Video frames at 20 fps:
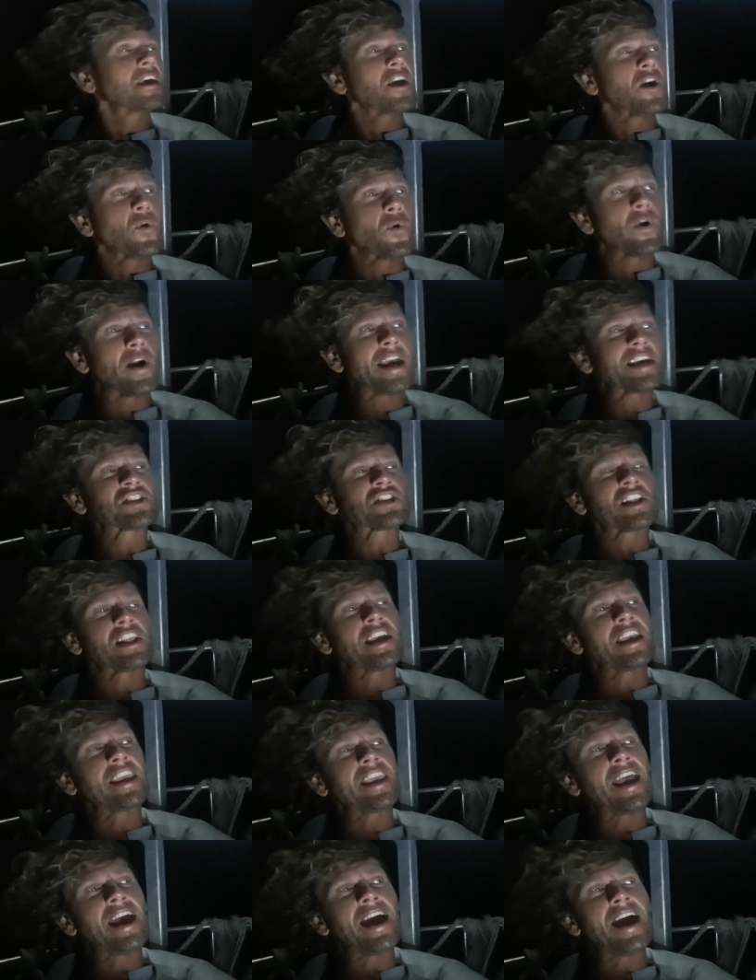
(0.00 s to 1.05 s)
We're
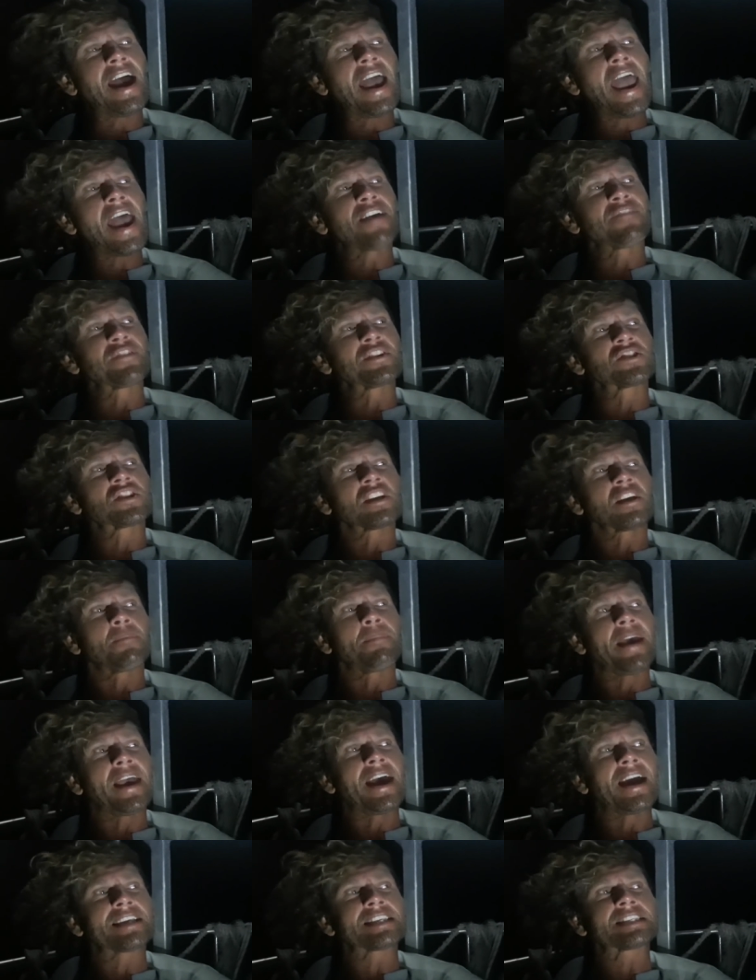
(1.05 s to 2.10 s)
actually averaging
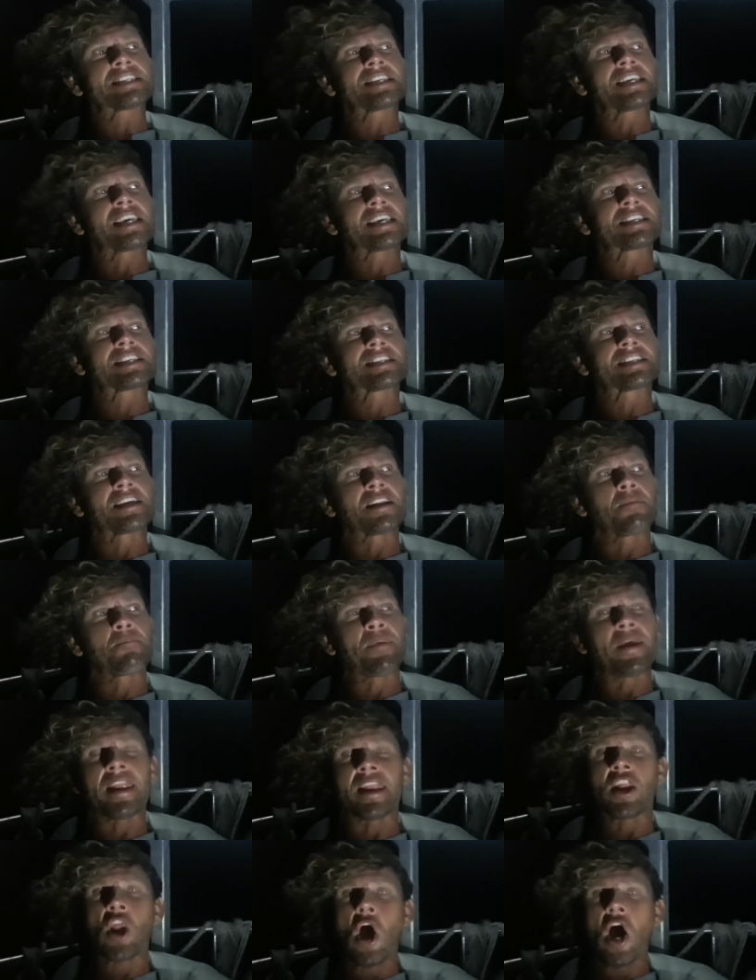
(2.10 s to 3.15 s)
about 6 and a
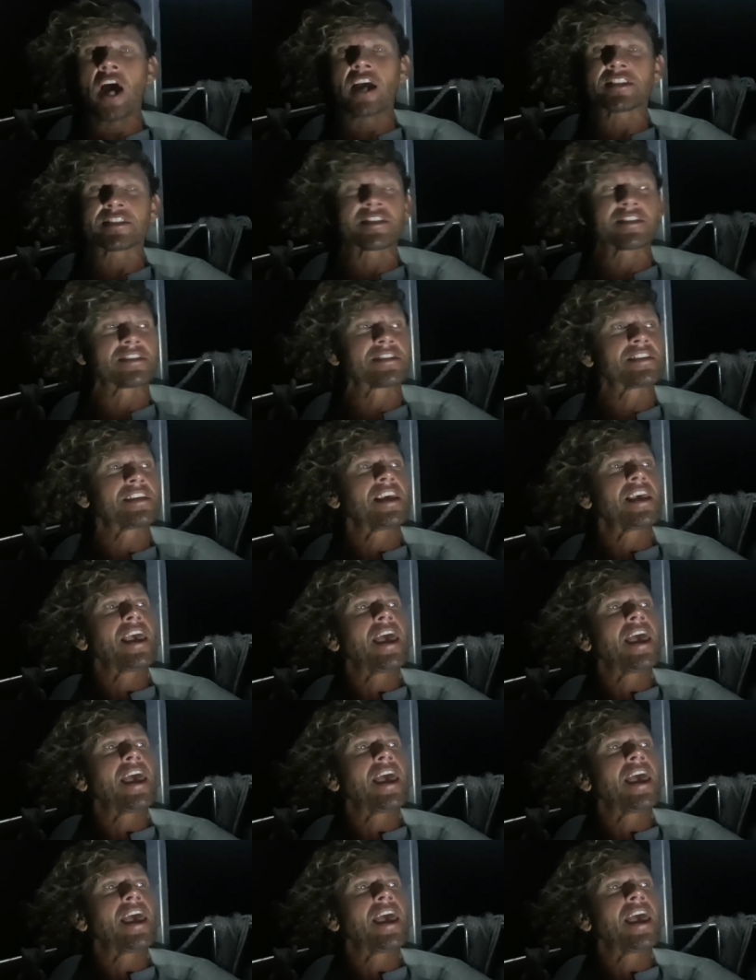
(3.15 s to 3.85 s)
bit knots.